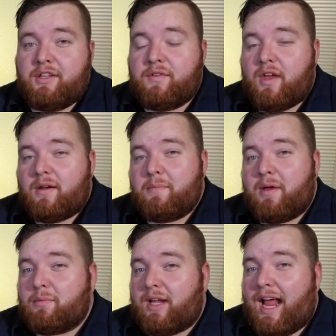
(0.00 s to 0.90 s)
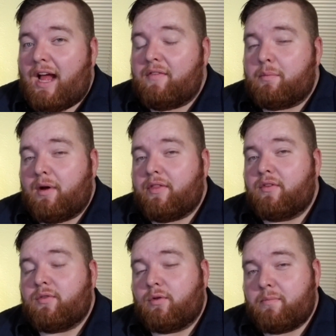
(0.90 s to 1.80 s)
You got to be able to have the breath
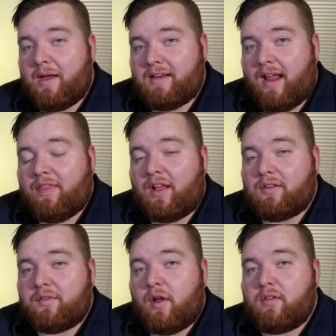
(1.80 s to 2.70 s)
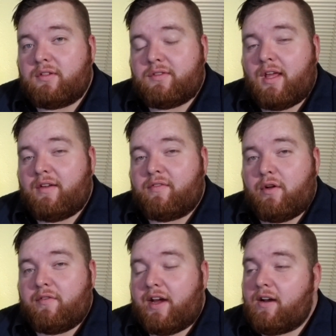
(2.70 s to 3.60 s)
control to maintain that solid, steady
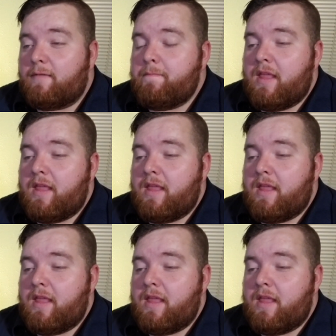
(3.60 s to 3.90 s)
flow of air,